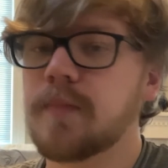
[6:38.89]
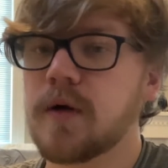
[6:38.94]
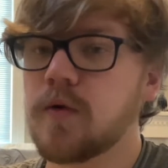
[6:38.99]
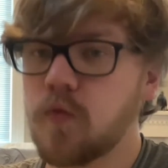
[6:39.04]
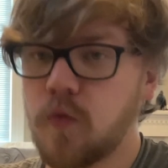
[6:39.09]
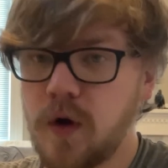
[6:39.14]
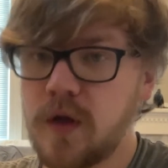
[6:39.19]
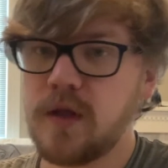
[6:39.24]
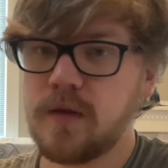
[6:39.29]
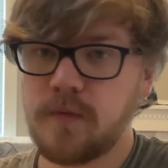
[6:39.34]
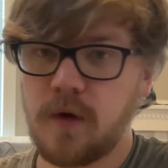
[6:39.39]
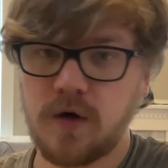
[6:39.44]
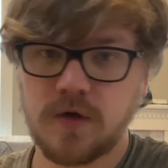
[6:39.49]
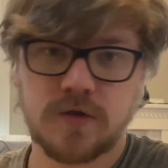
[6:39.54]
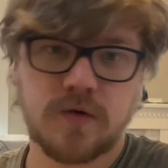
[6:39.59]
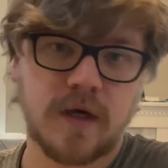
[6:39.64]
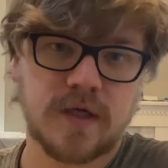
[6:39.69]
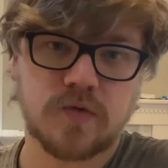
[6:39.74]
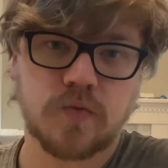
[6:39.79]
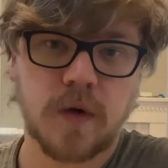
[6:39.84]
But one of them
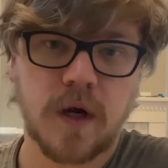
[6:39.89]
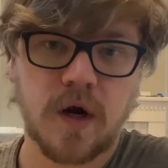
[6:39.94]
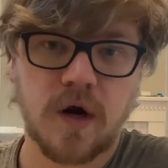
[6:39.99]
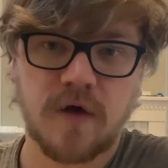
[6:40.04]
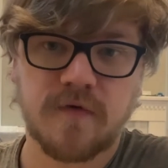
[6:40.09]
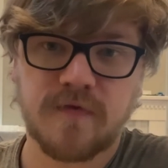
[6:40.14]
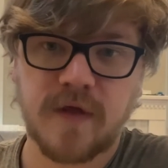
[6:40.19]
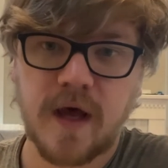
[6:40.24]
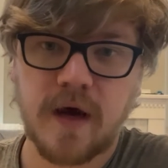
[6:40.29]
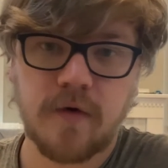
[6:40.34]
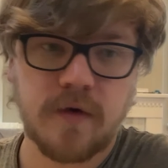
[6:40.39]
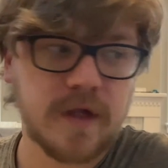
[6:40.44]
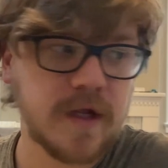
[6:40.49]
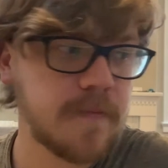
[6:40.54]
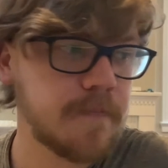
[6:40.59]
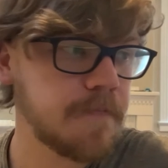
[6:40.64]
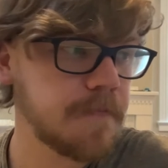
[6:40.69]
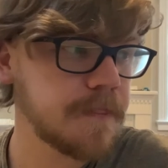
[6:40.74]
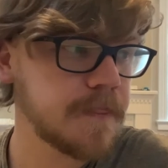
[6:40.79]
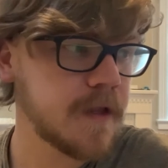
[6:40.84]
also has Where Art Thou in it.